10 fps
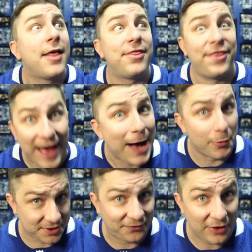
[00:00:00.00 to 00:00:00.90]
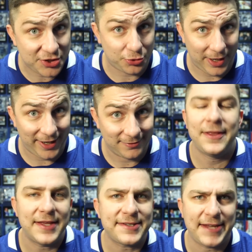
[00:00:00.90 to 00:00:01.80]
That was frustrating.
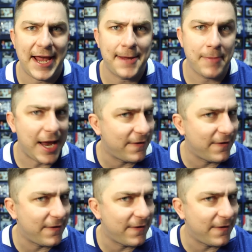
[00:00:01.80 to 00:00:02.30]
In this game,